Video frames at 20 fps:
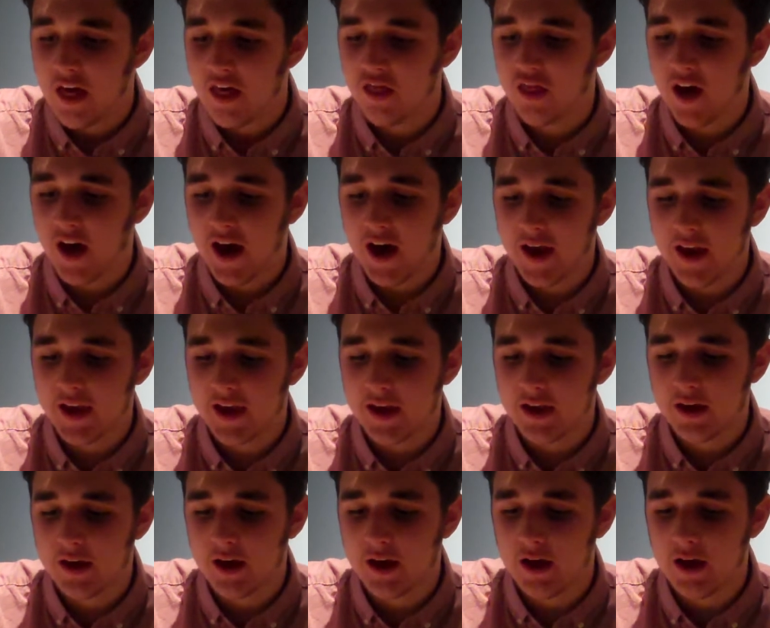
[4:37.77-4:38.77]
that
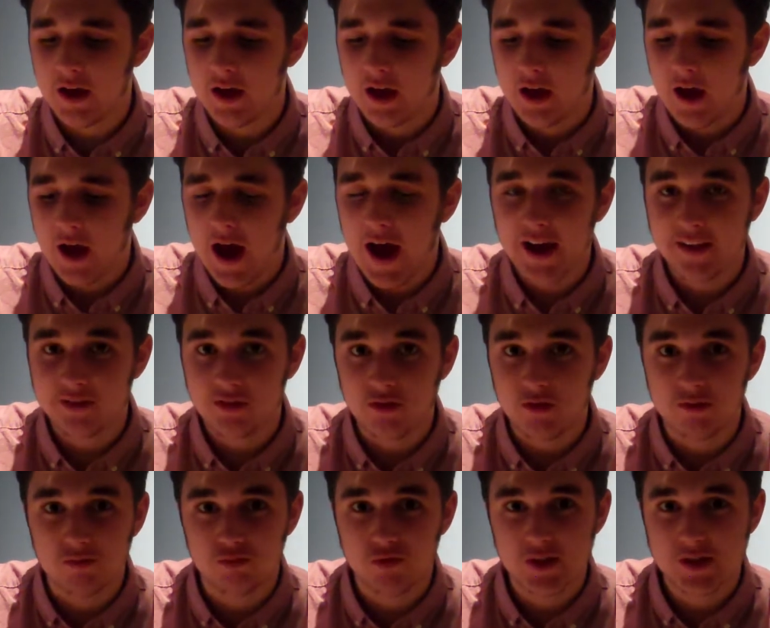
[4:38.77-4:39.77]
he uh,
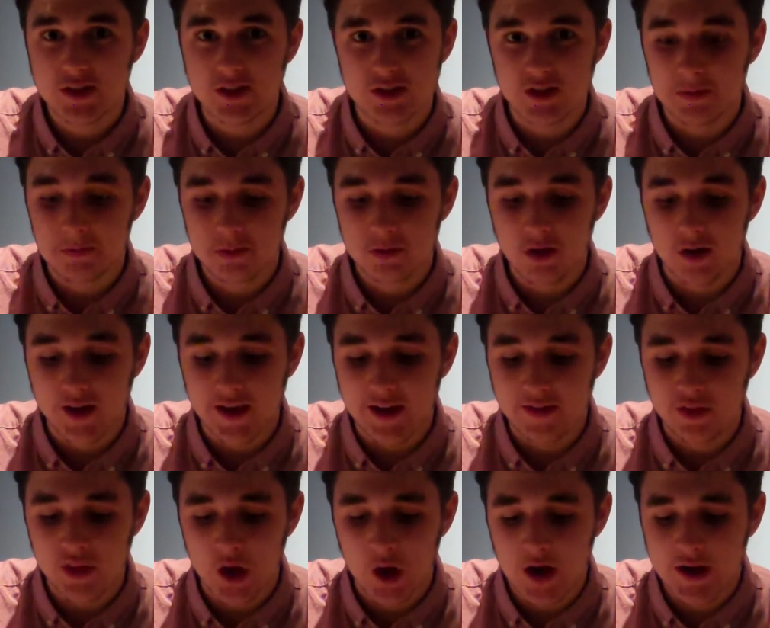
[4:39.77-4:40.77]
hadn't written the plot; he
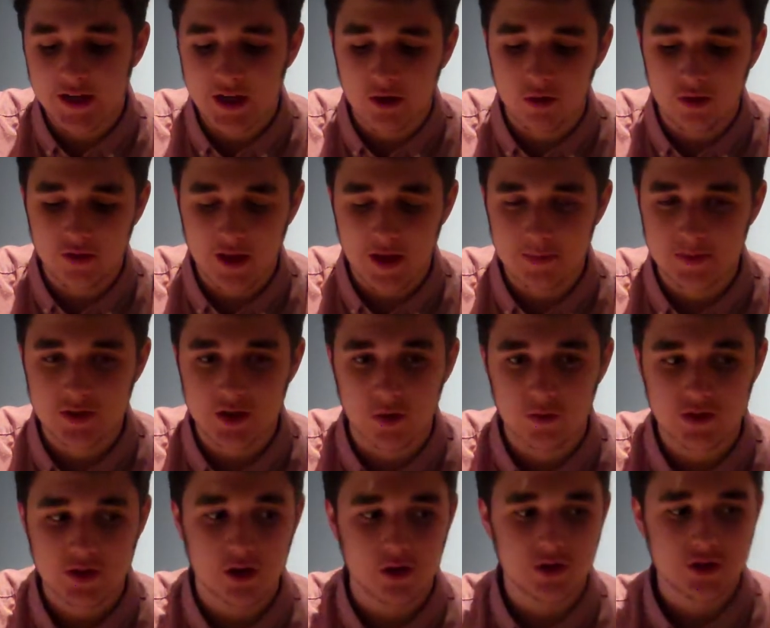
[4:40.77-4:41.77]
had no idea what the episode
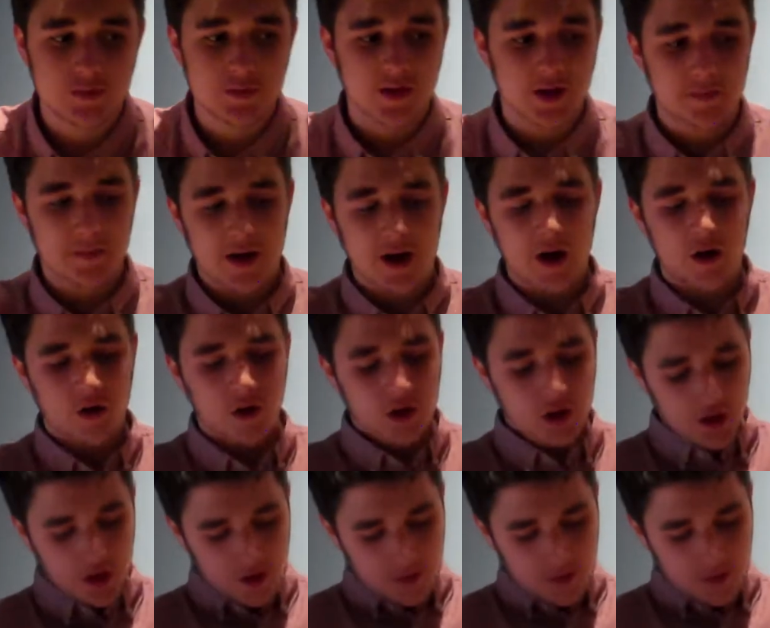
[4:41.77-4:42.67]
was going to be about